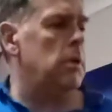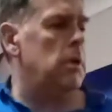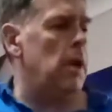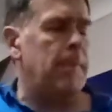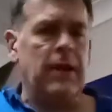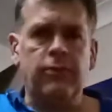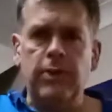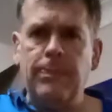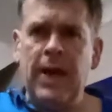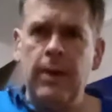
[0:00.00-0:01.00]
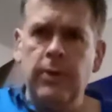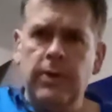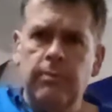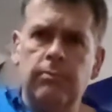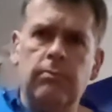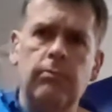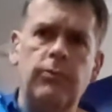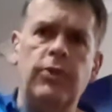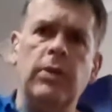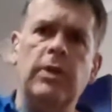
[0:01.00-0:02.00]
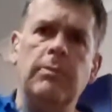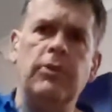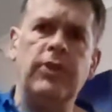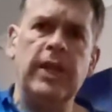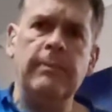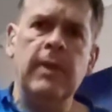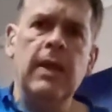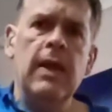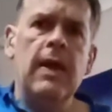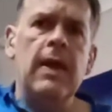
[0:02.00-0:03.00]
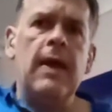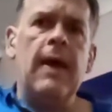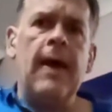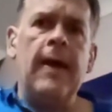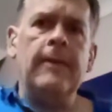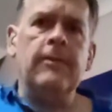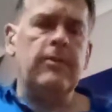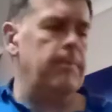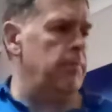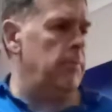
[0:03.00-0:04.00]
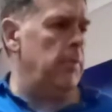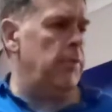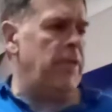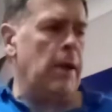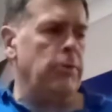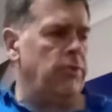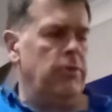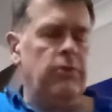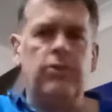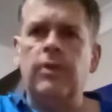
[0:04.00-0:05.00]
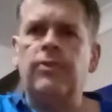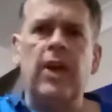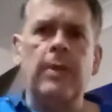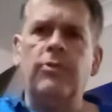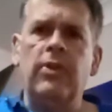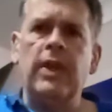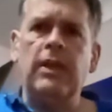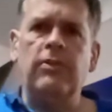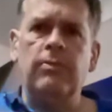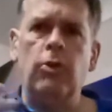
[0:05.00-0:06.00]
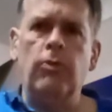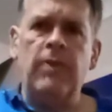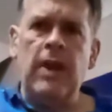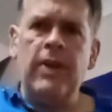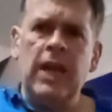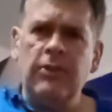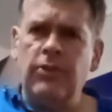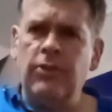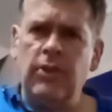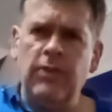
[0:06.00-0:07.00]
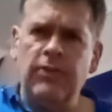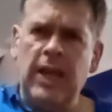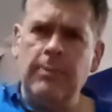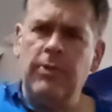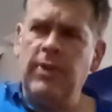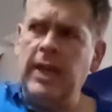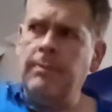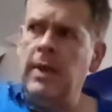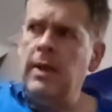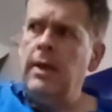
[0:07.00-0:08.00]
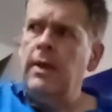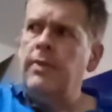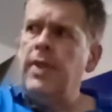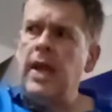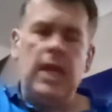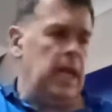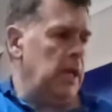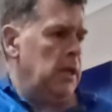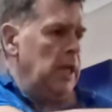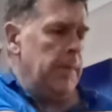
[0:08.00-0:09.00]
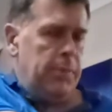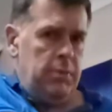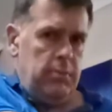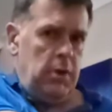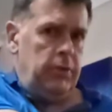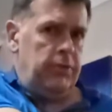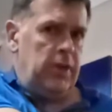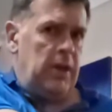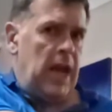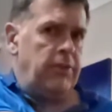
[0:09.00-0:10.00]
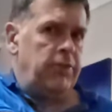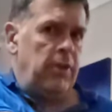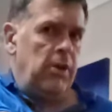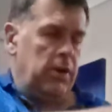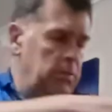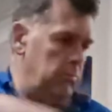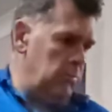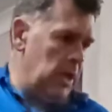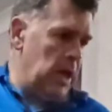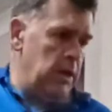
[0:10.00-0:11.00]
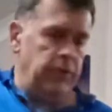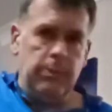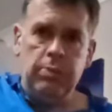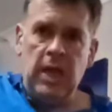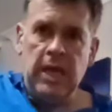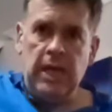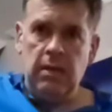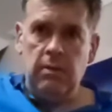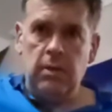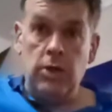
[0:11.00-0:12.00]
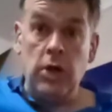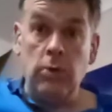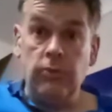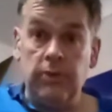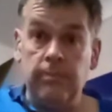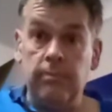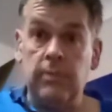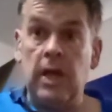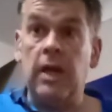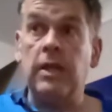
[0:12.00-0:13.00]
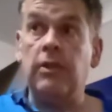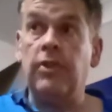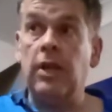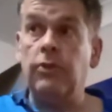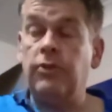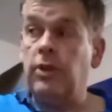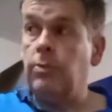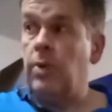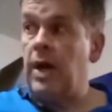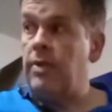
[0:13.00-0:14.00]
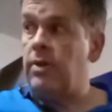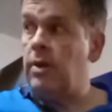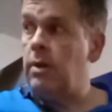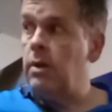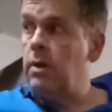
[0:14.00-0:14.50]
battery-powered tuning machine, and thousands of types of these, all variations on the same theme. They clip onto your headstock and you play a note and it tells you whether